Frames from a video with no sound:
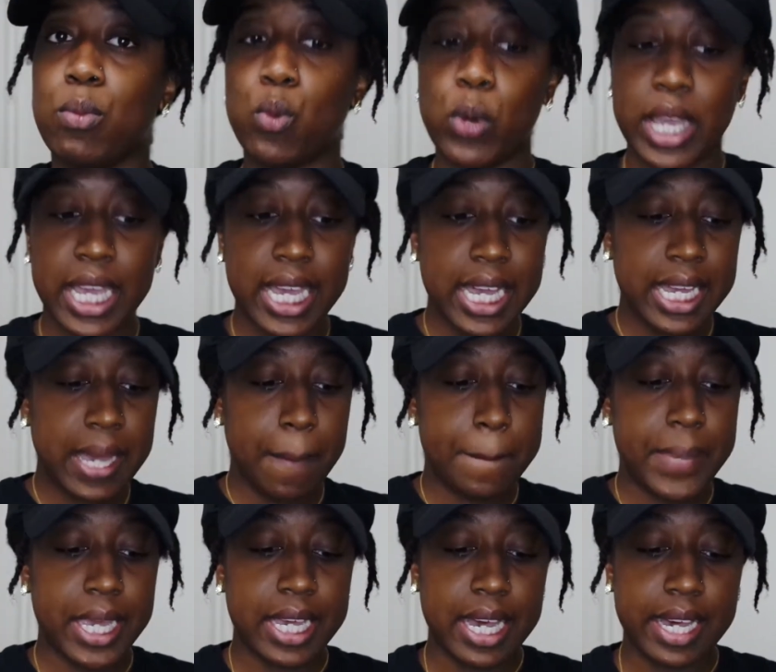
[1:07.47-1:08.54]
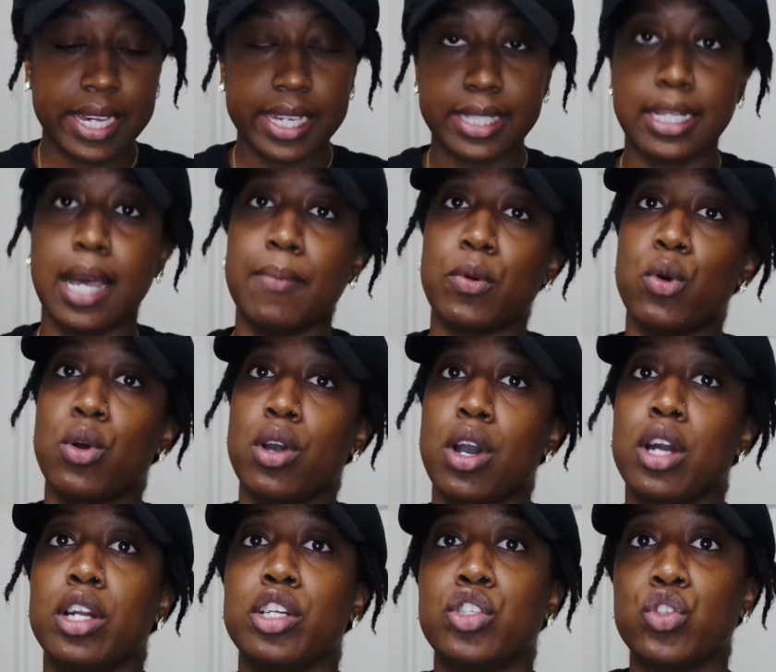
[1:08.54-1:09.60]
wig because I'm going
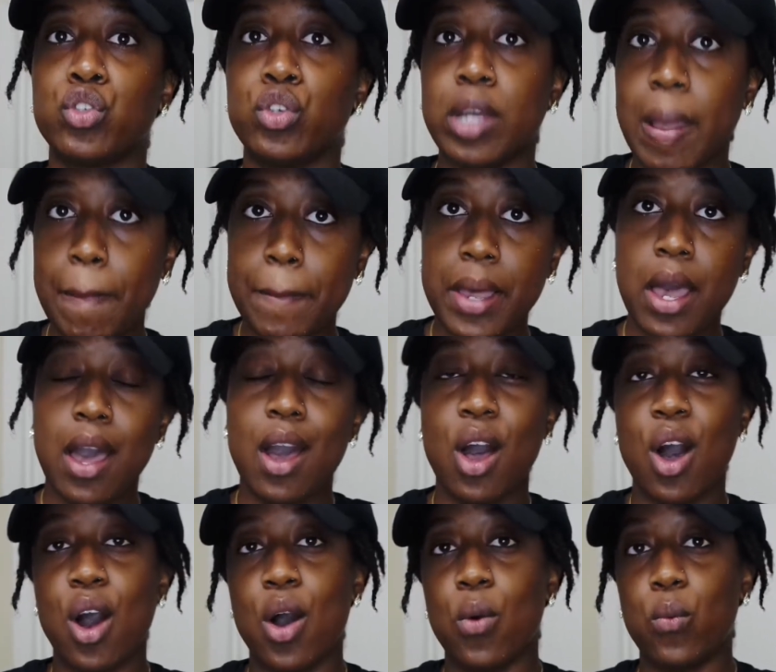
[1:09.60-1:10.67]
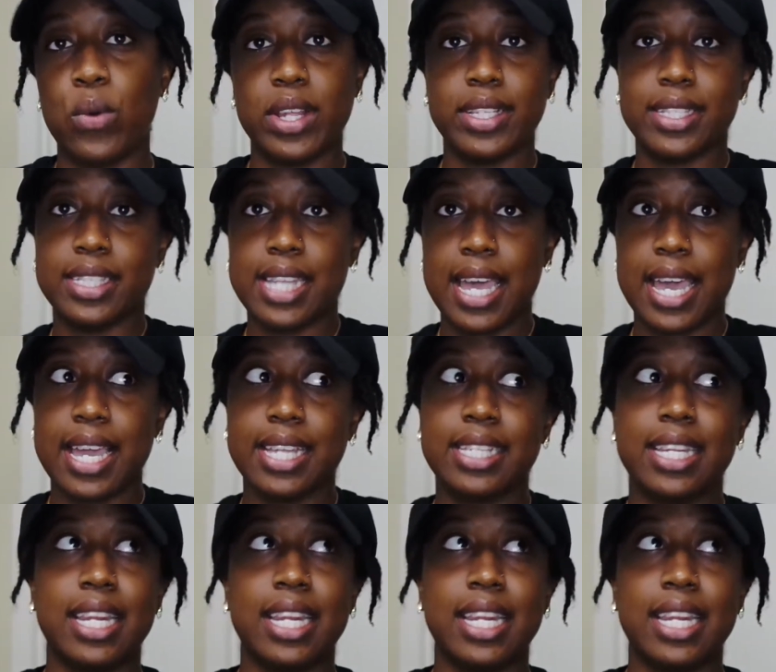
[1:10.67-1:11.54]
on a trip on Wednesday.